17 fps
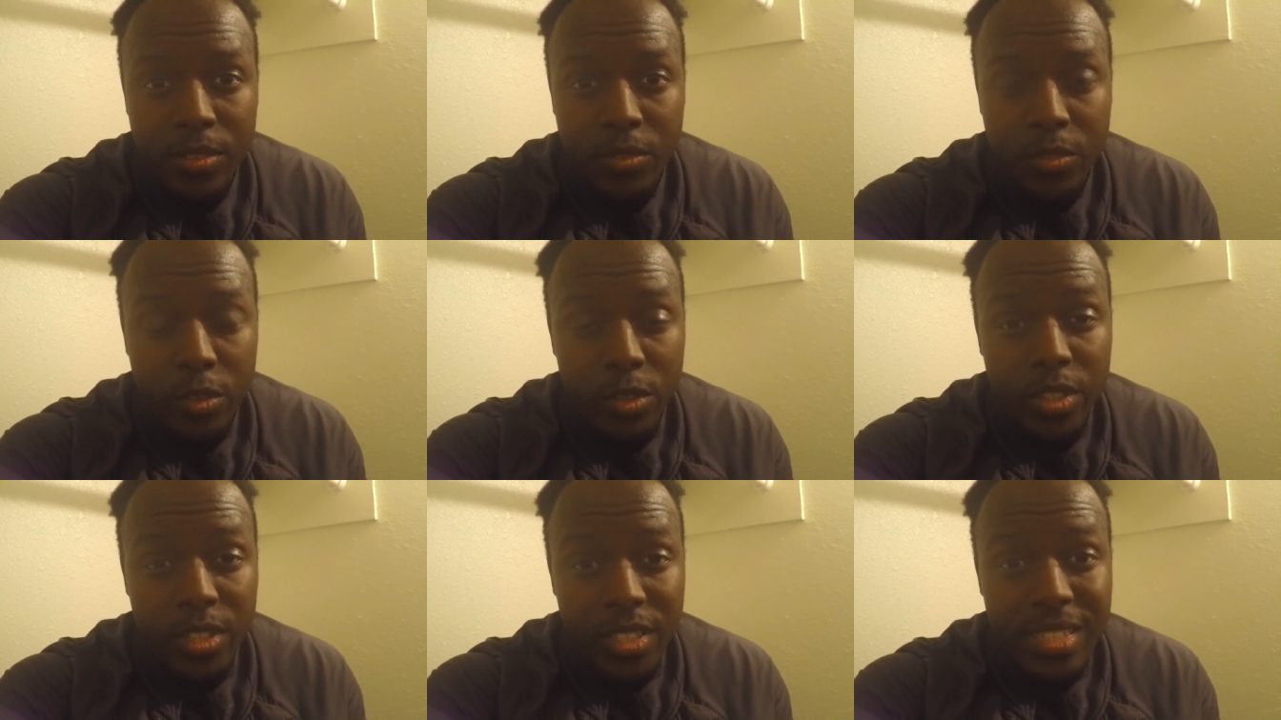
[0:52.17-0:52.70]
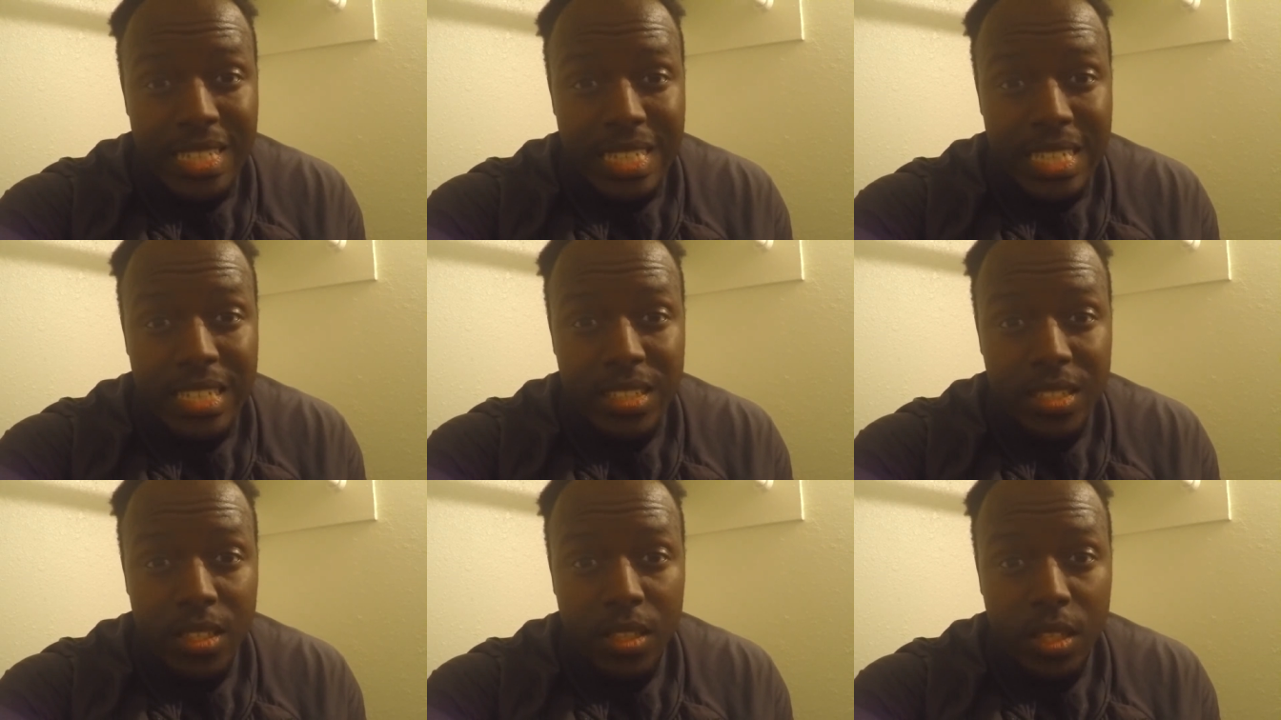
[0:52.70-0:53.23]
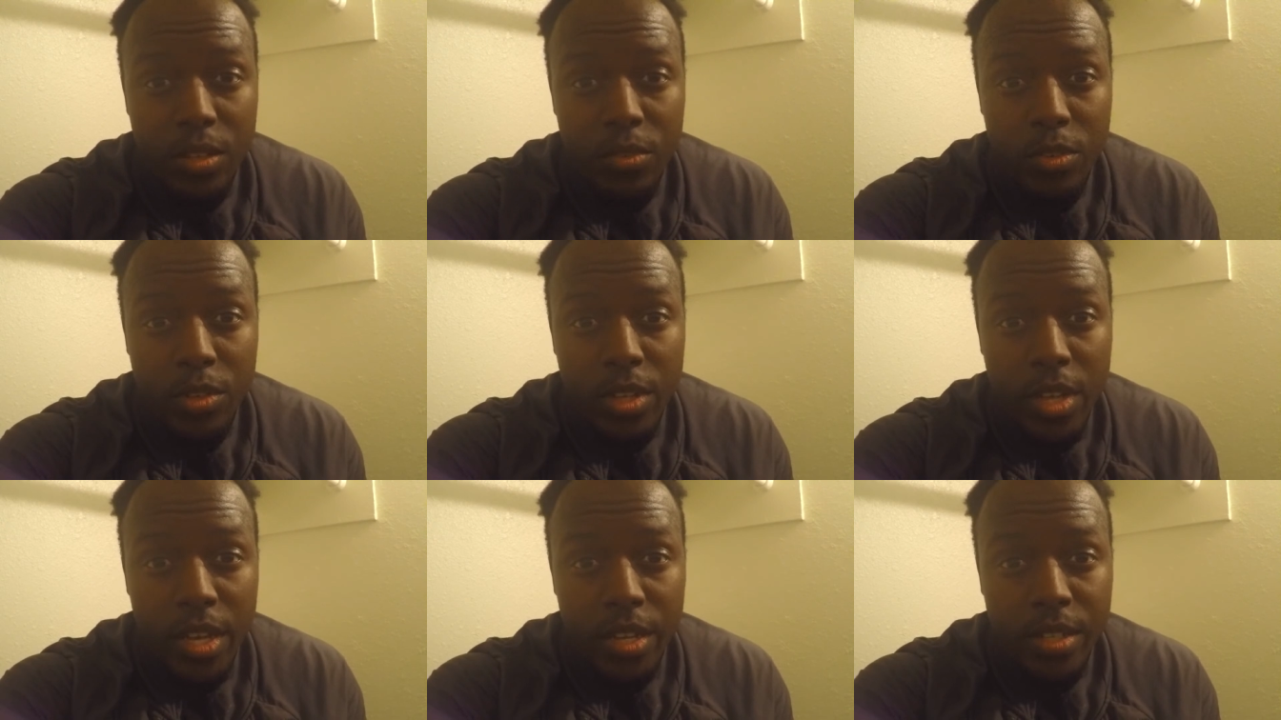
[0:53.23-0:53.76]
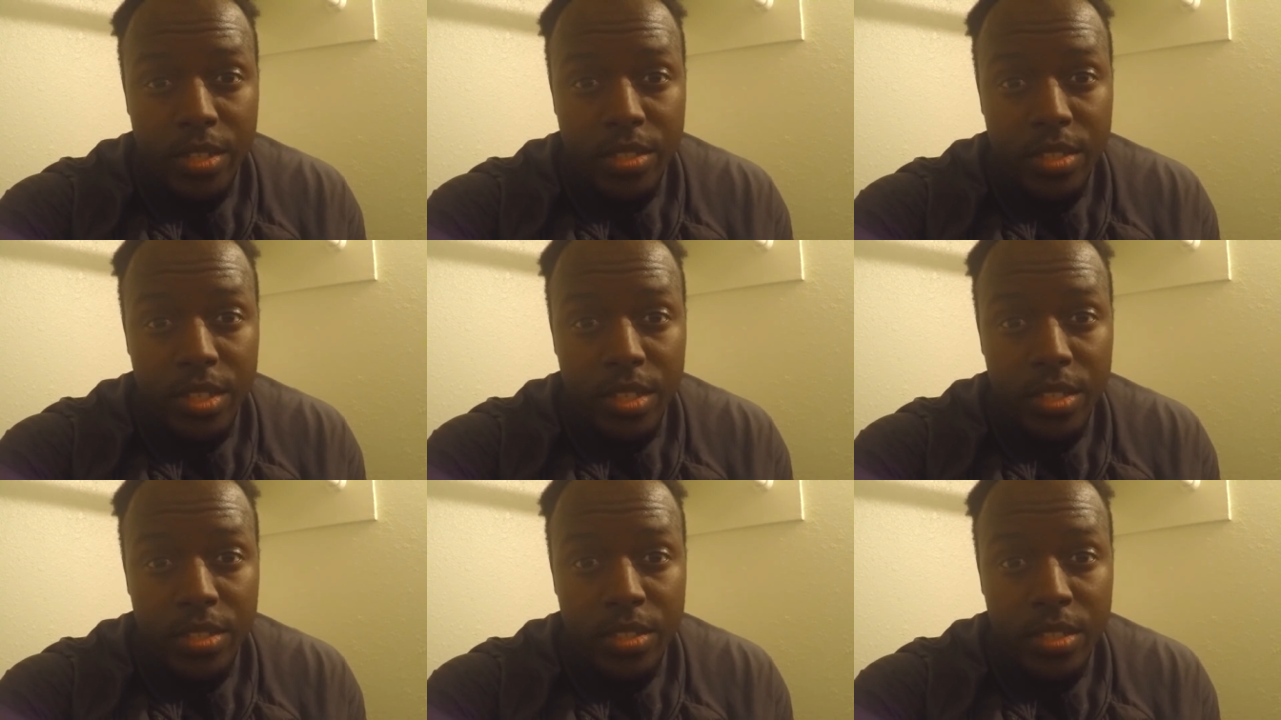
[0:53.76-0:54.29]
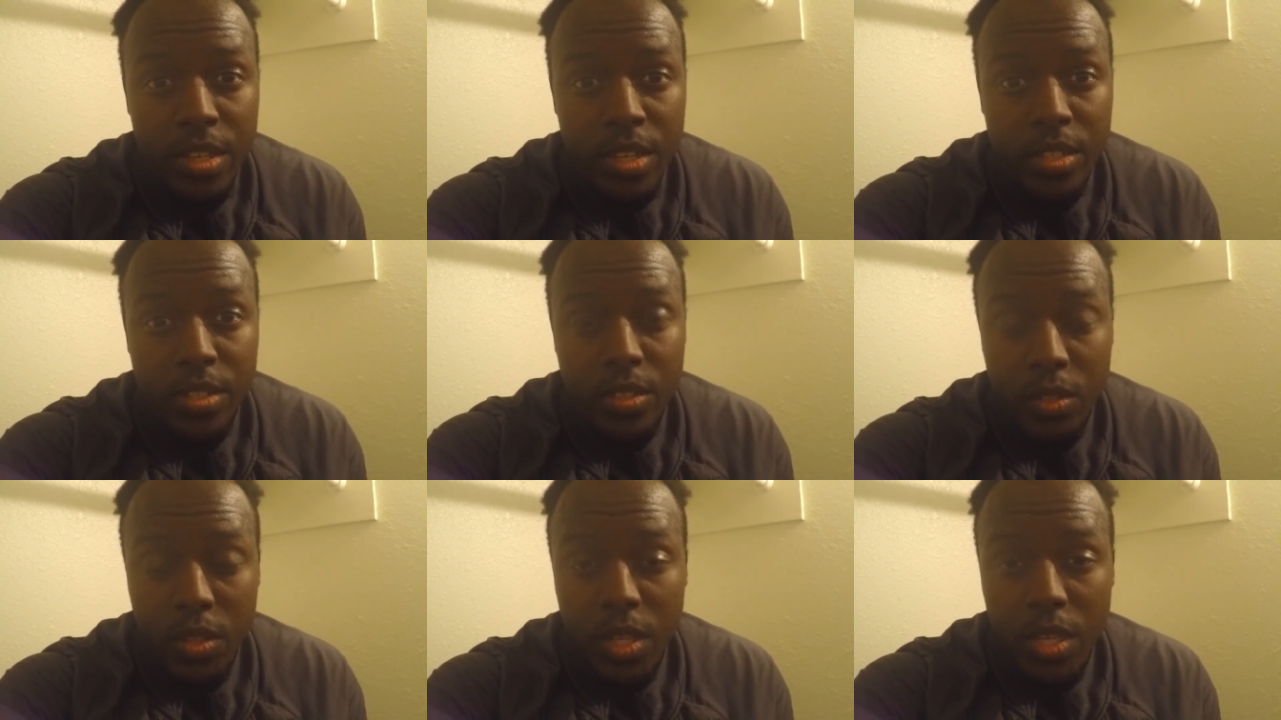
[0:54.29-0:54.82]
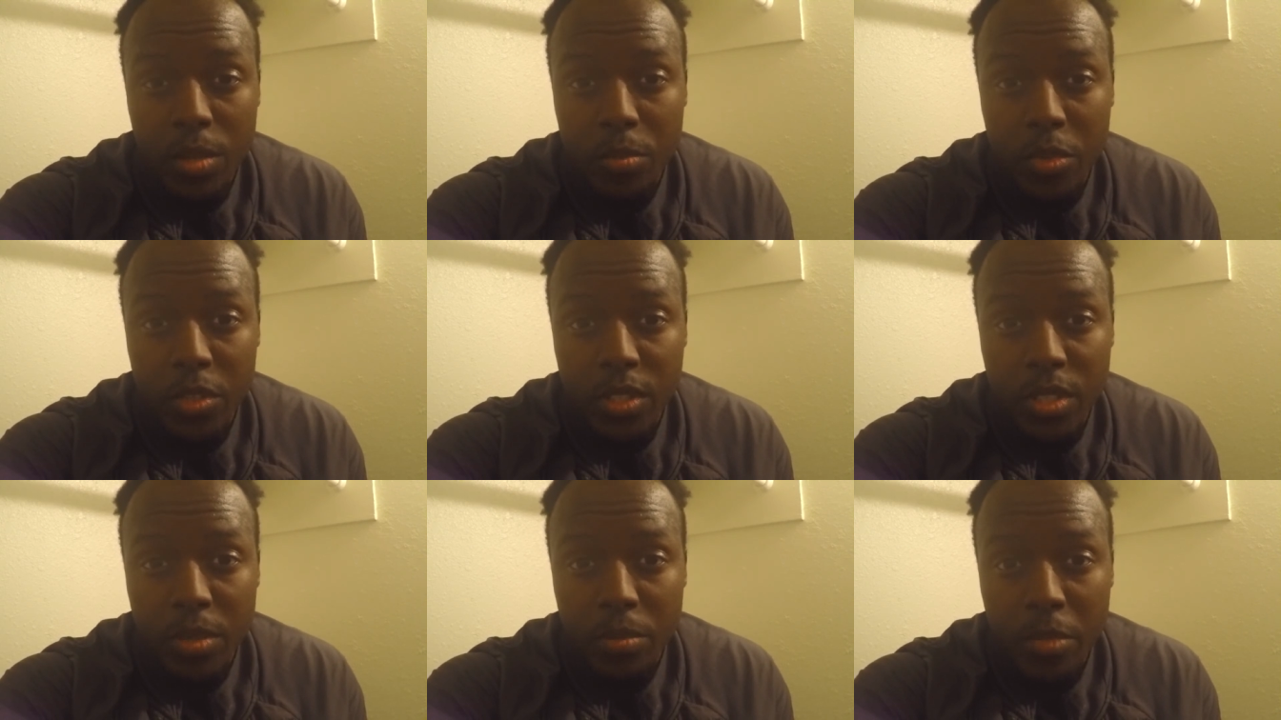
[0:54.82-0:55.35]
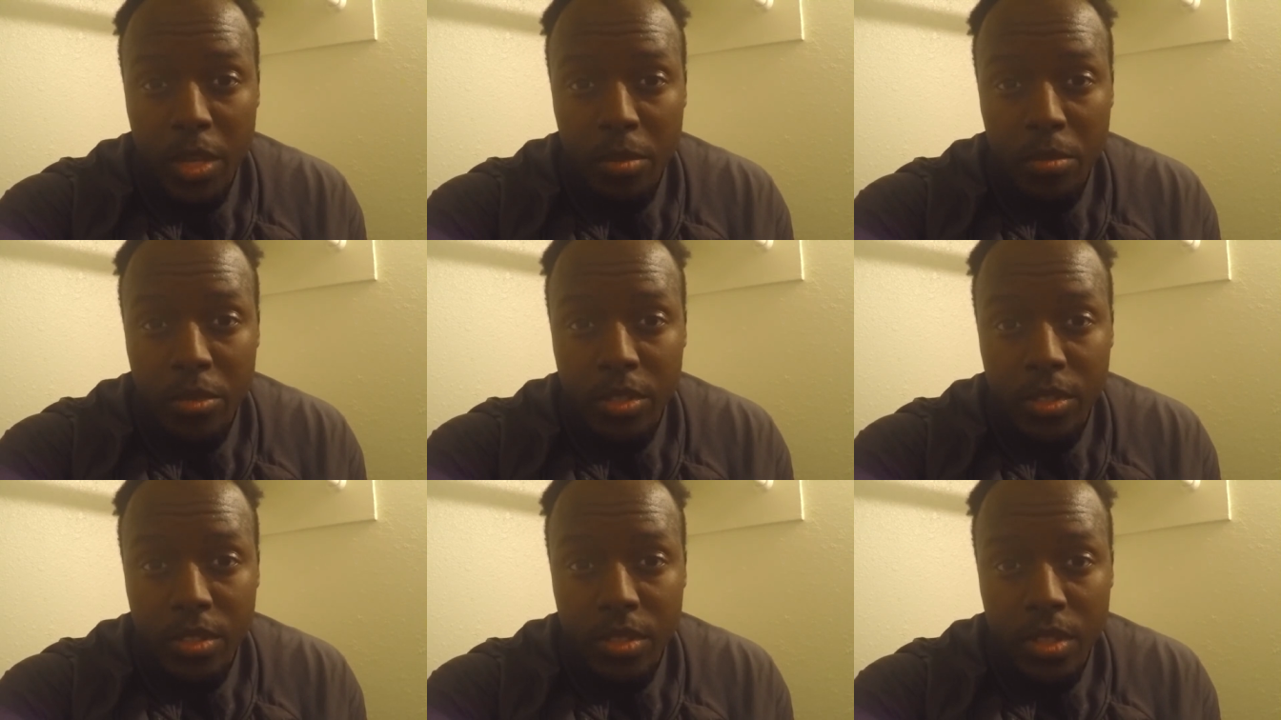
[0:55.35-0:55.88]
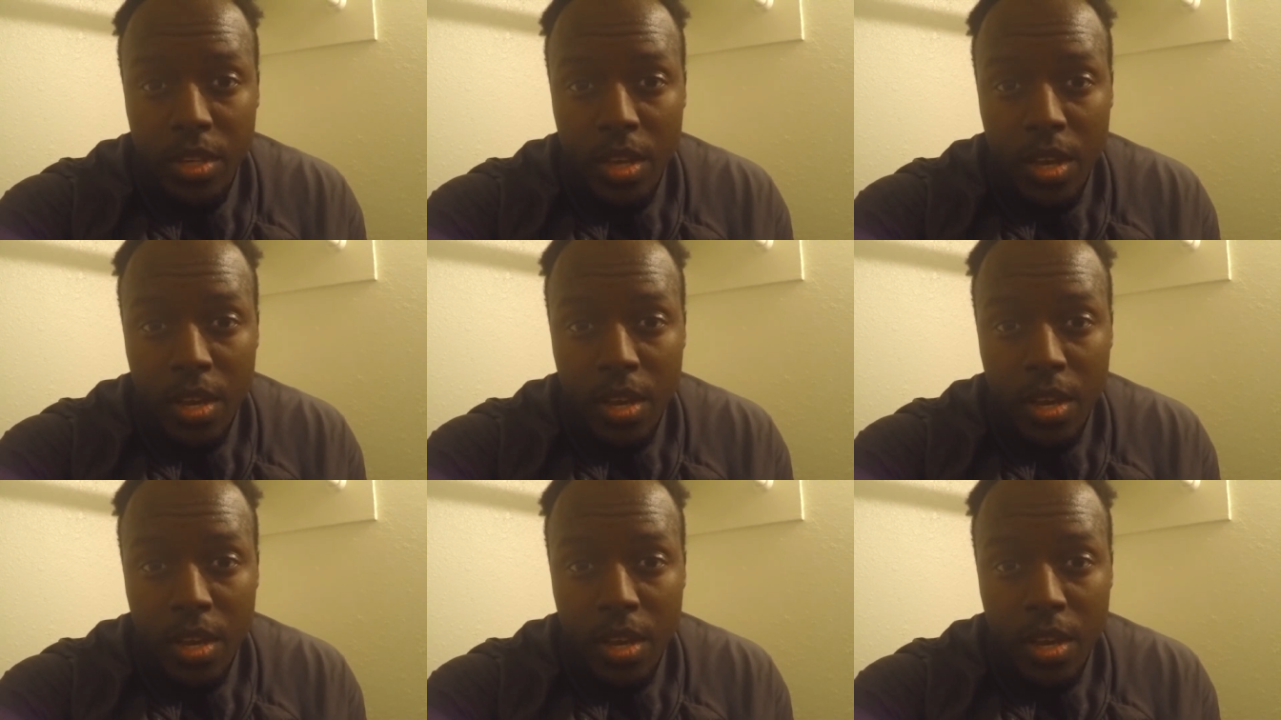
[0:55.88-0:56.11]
For this is the love of God, it says, to keep his commandments.